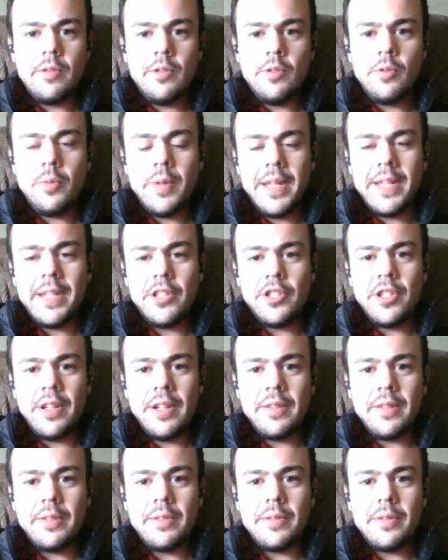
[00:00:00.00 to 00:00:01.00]
New Age
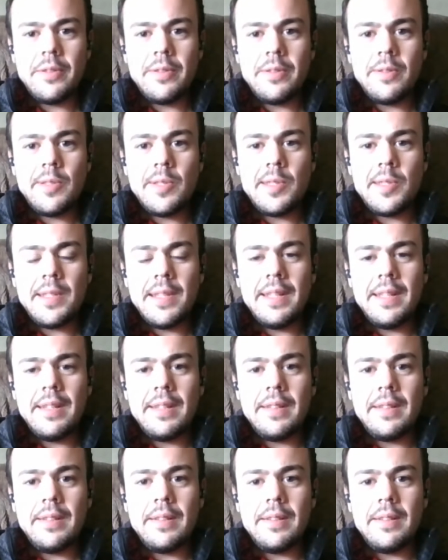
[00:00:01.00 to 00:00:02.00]
authors,
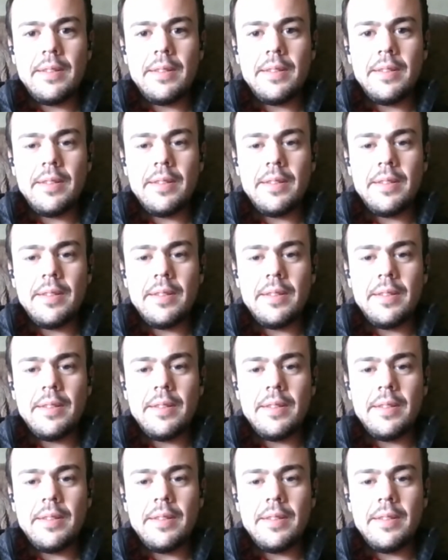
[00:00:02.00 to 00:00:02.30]
and